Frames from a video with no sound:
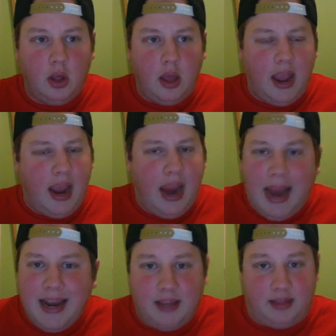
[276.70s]

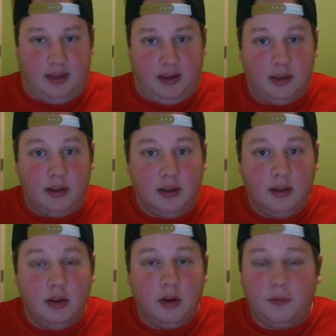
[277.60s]
anything
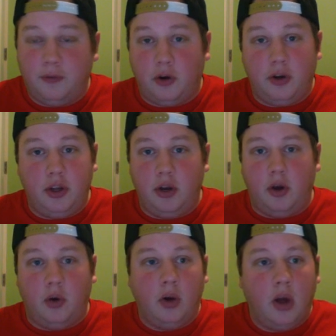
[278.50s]
for, you know,
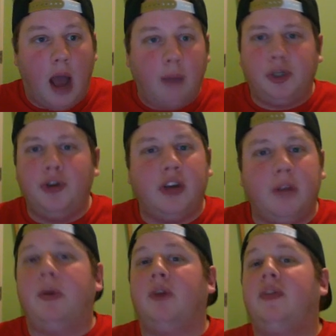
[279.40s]
I'm sure you could
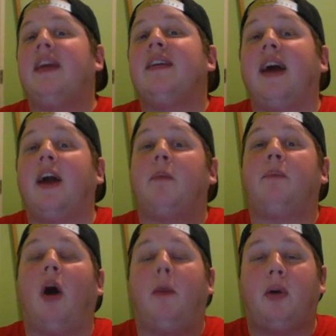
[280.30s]
build the entire
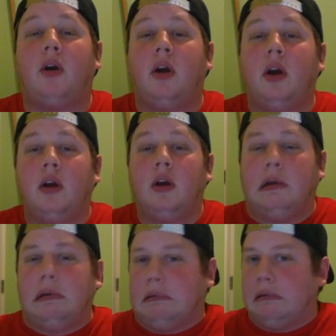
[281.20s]
Pauper,
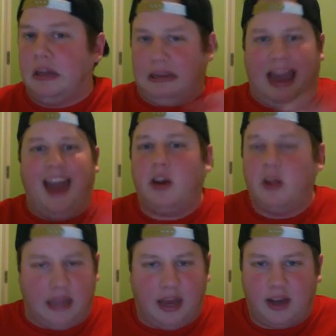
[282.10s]
cat
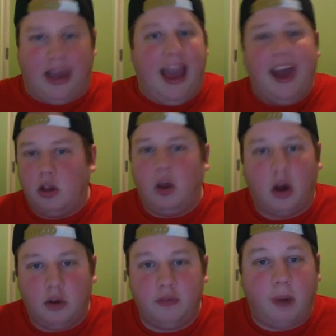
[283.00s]
like a catalog
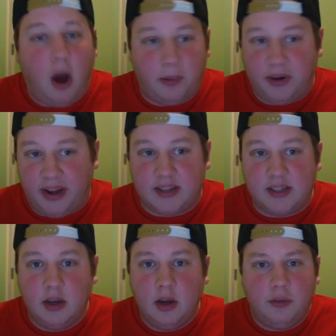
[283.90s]
of Pauper decks
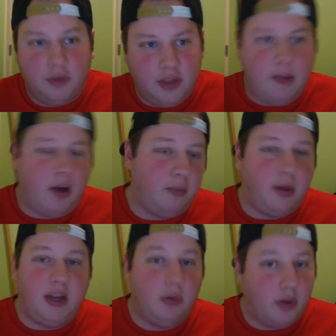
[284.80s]
for the amount of money it
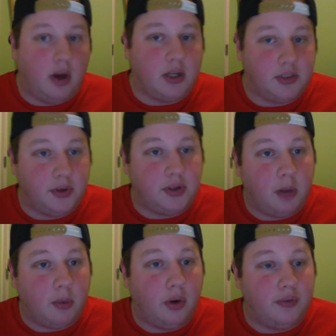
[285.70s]
would cost for a
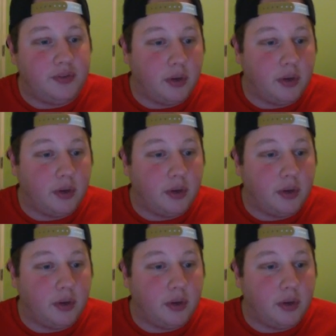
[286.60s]
Tarmogoyf. So